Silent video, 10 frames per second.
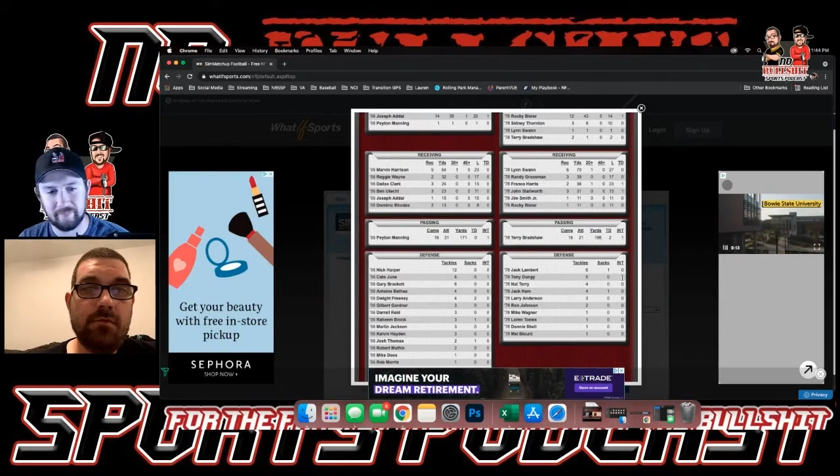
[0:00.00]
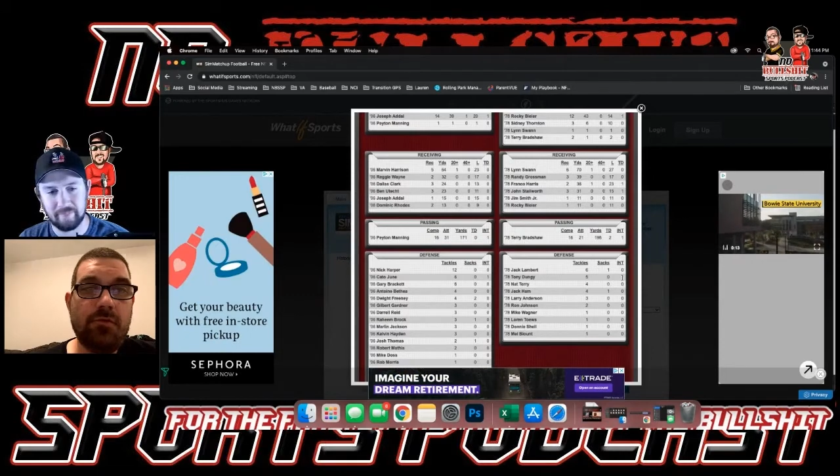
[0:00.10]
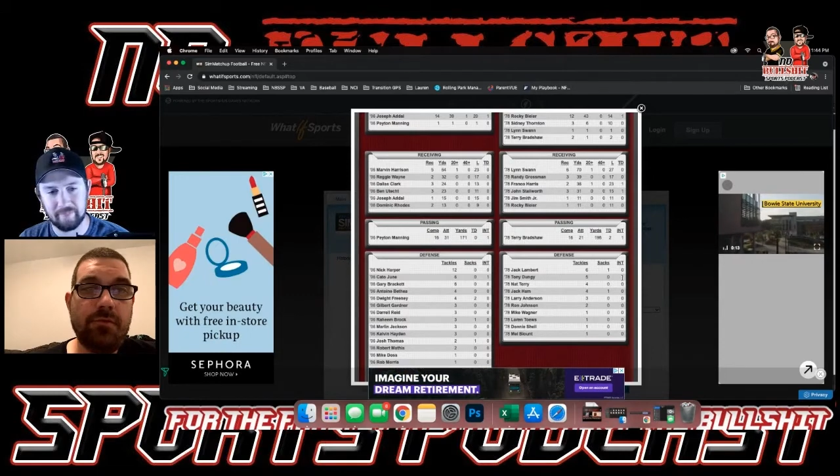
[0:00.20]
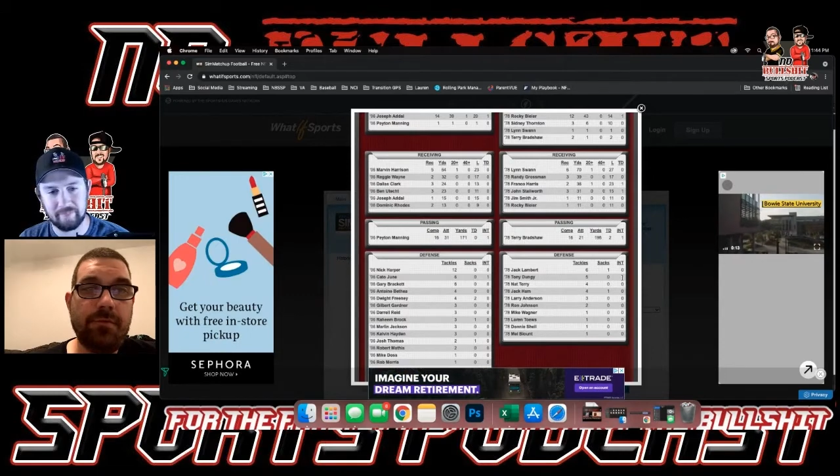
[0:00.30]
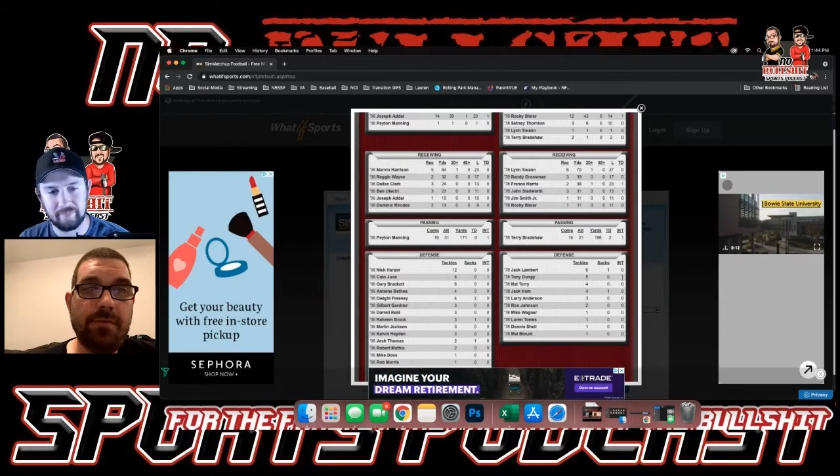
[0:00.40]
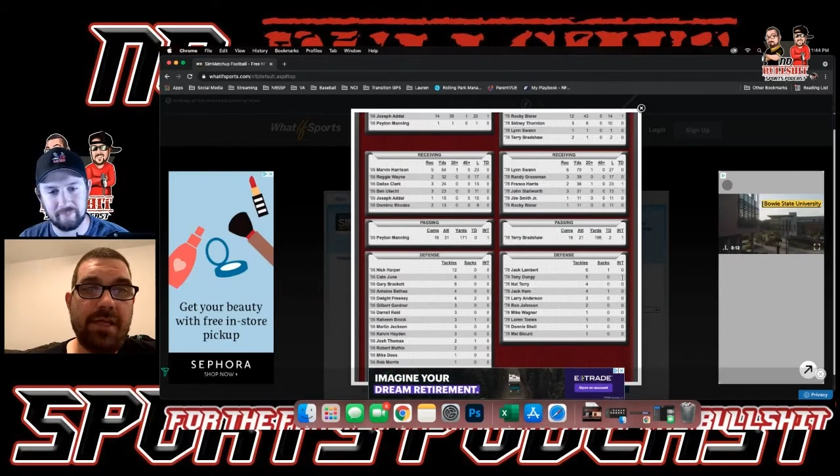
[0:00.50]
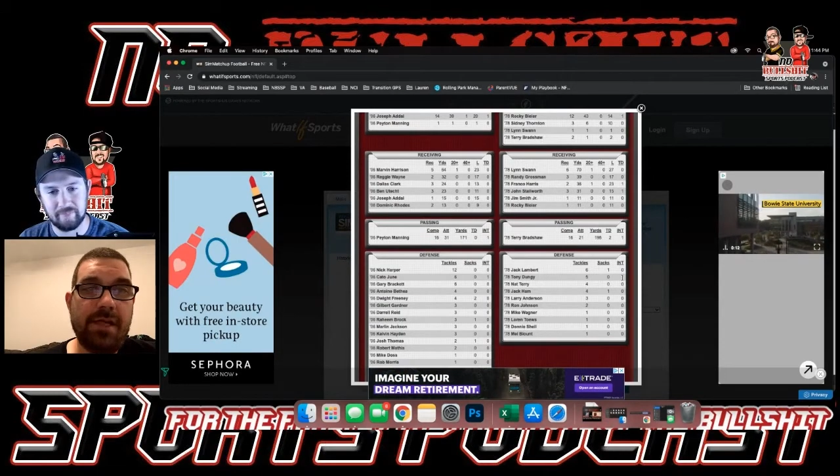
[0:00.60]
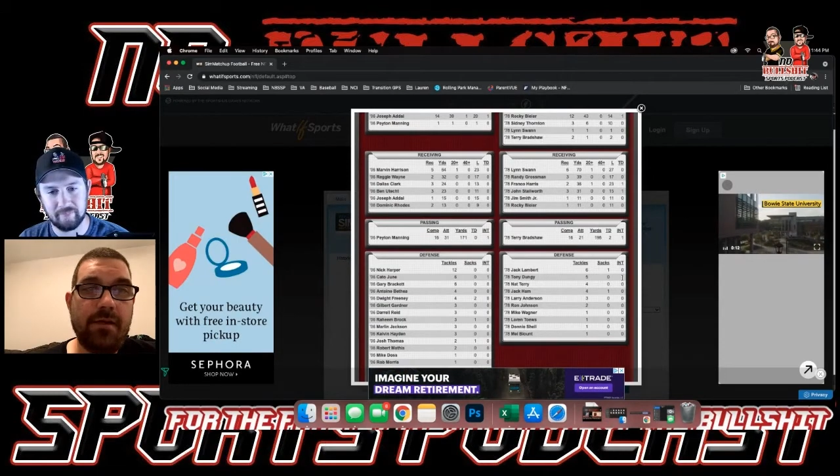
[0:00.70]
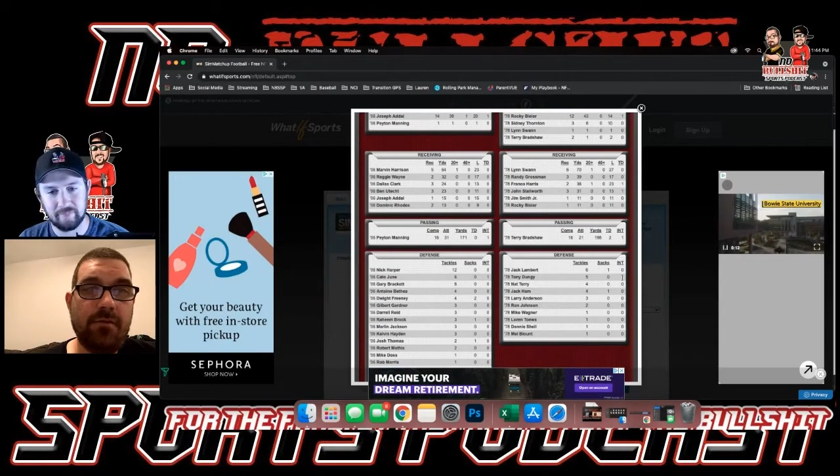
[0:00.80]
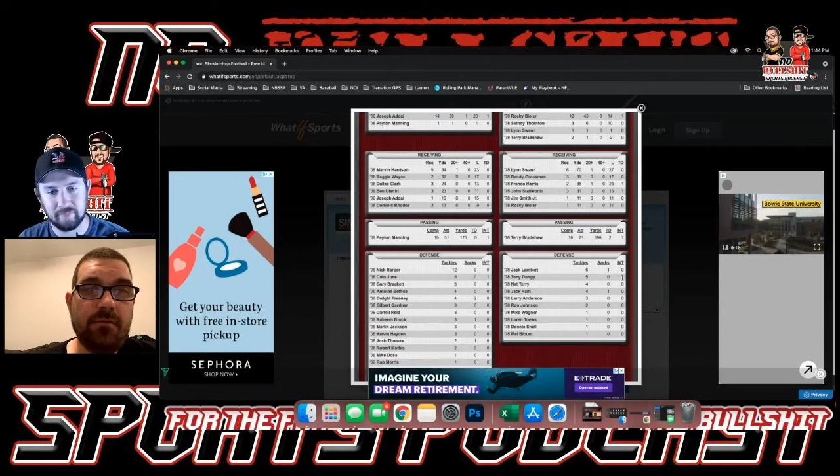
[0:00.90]
Holding them
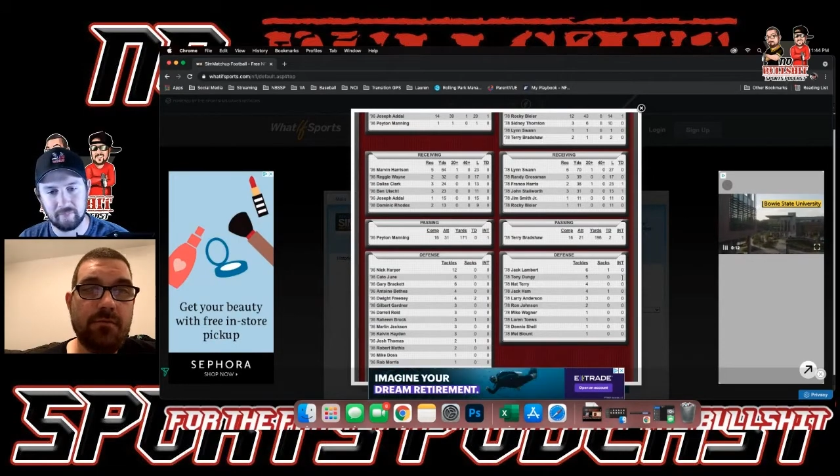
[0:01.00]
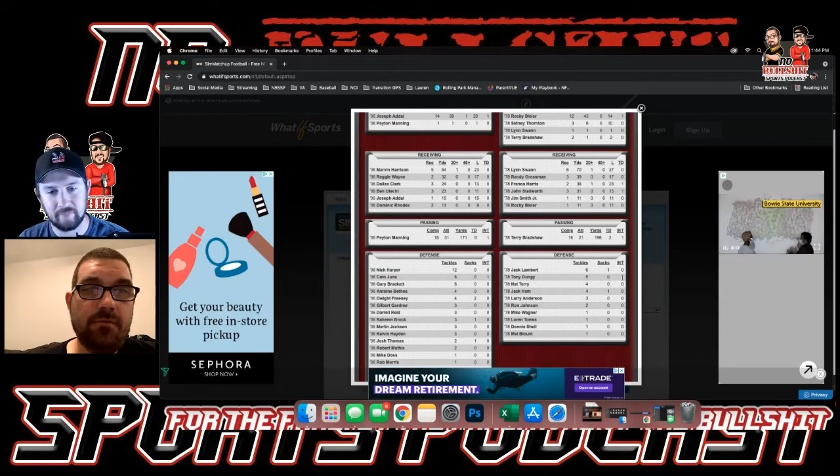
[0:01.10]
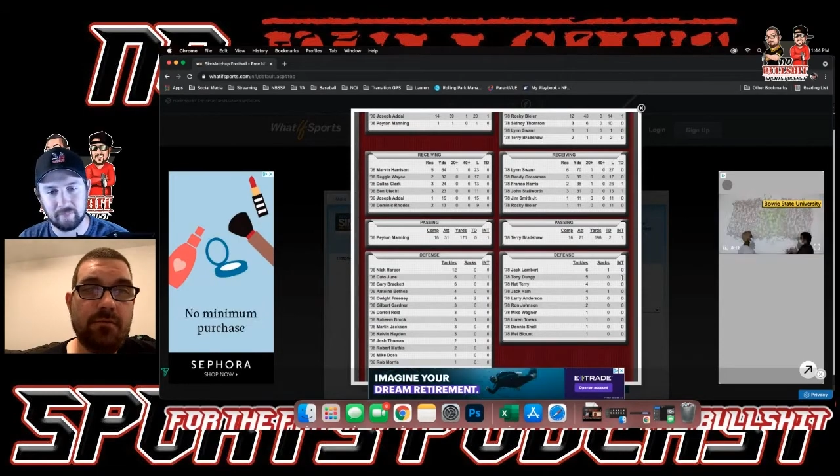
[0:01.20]
down.